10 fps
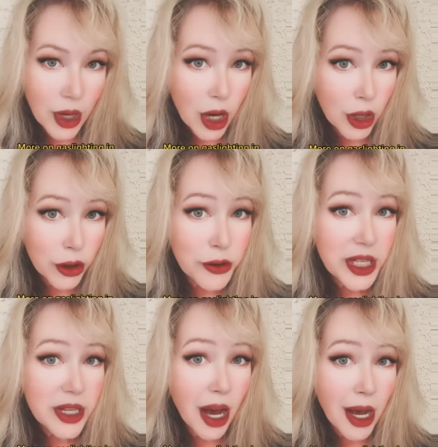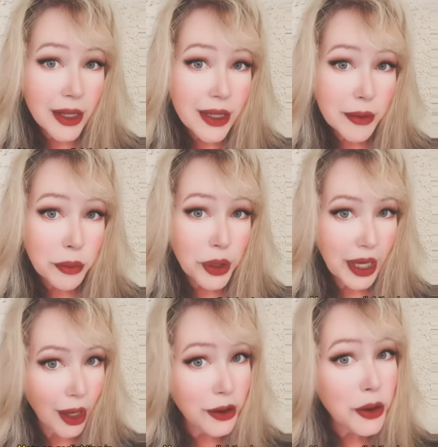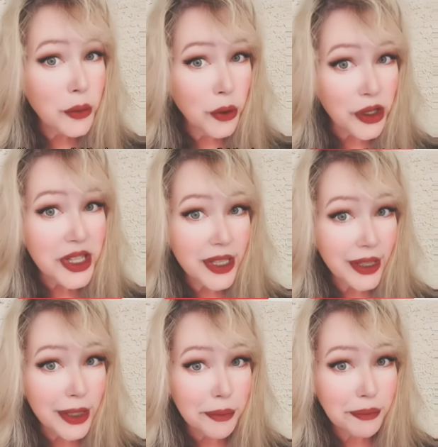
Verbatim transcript: You did not bring out the worst in them.